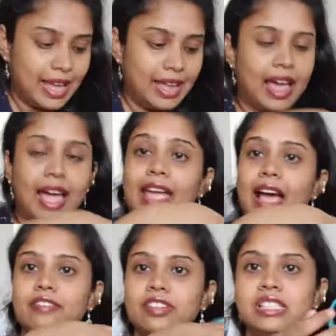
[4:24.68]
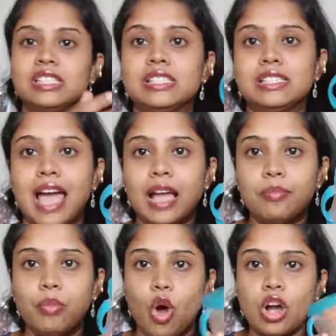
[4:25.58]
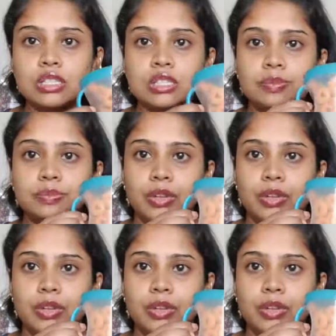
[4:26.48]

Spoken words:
Then I have a snack box.